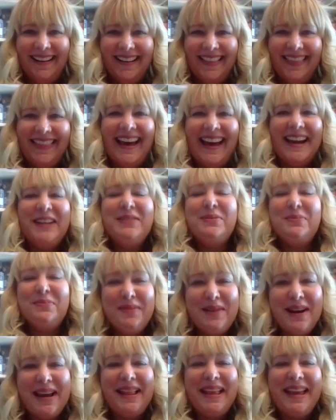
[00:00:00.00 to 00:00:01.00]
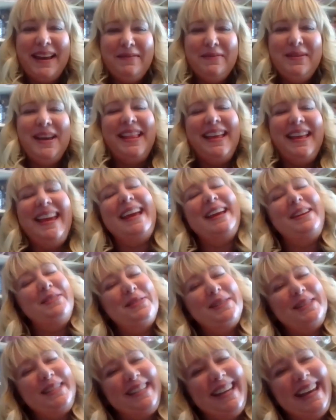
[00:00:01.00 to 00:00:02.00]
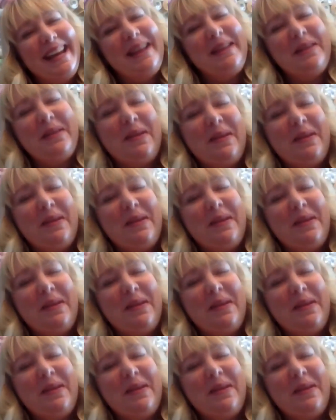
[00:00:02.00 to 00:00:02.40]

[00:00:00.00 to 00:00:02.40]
That is really, really interesting